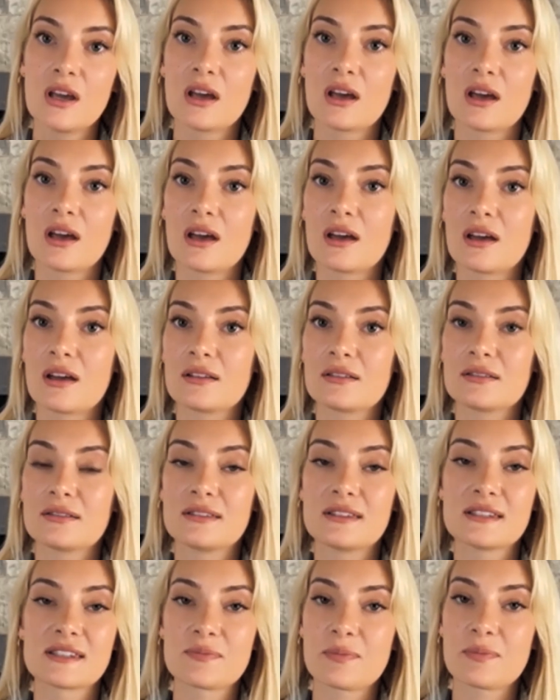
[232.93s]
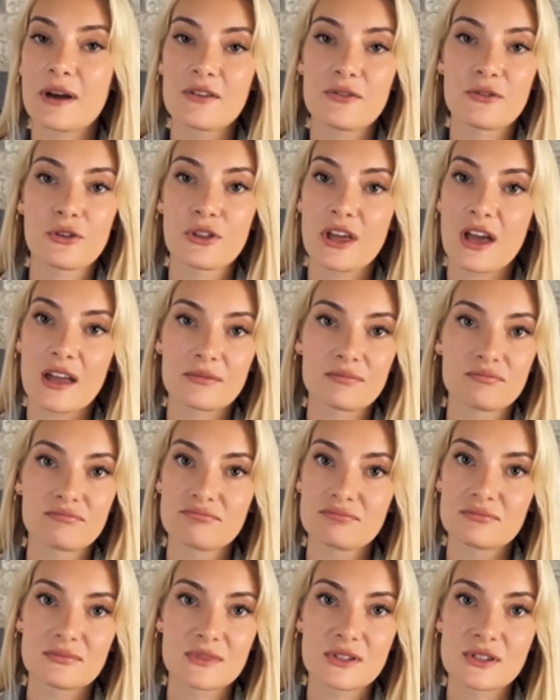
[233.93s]
Despite for that,
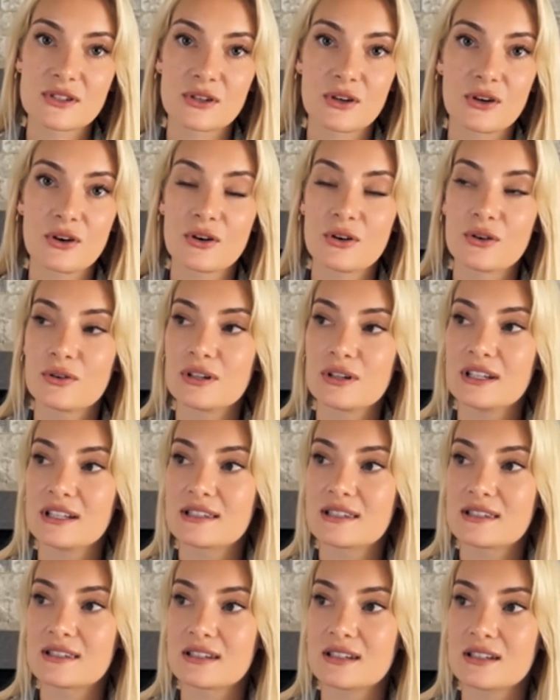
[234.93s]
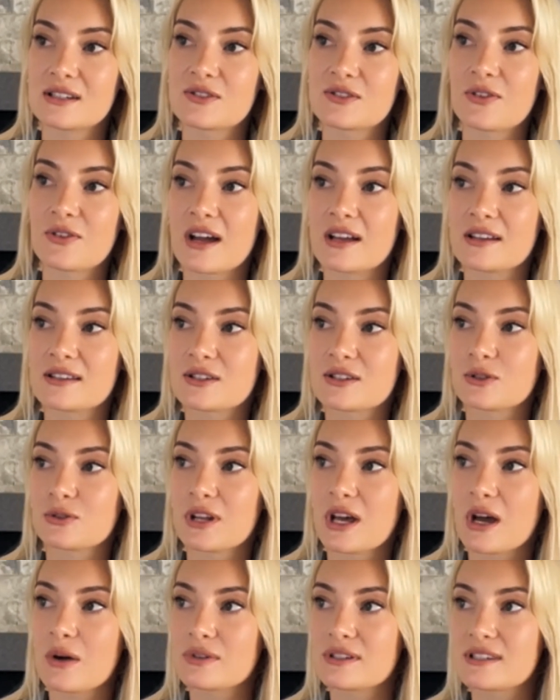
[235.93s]
so it's fine. So
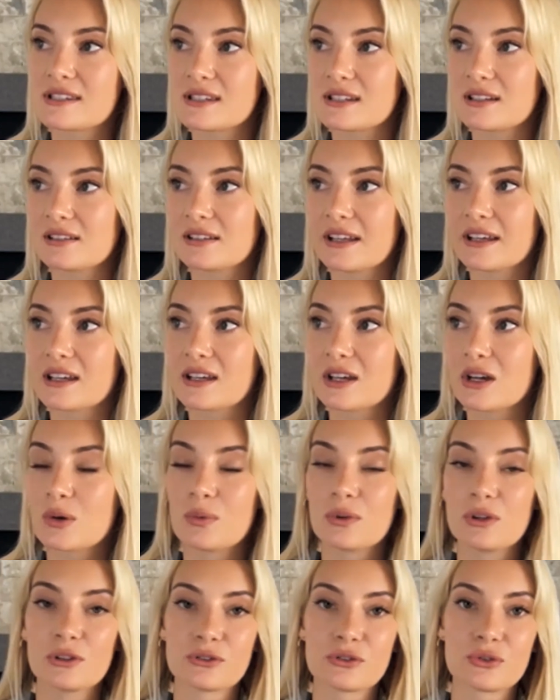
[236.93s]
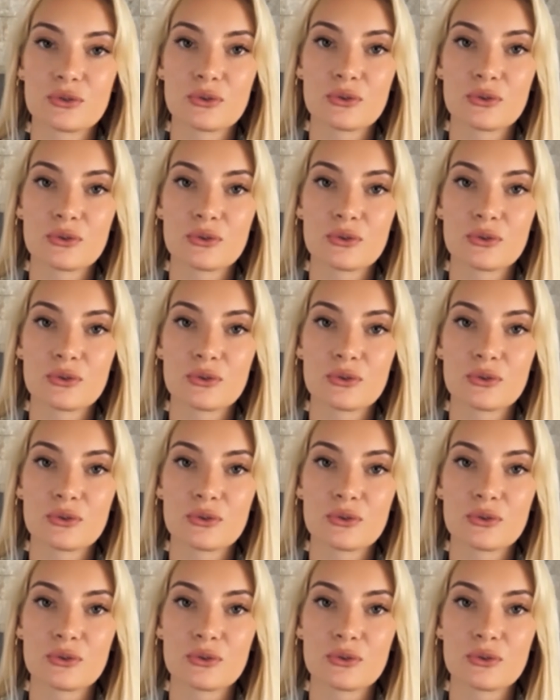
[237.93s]
now it's still like equal to